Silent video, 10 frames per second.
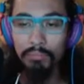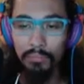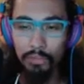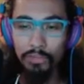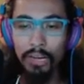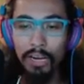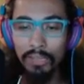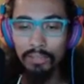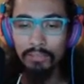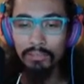
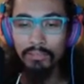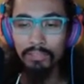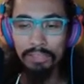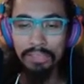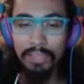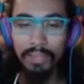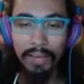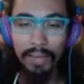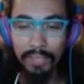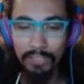drag EK
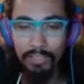hatch.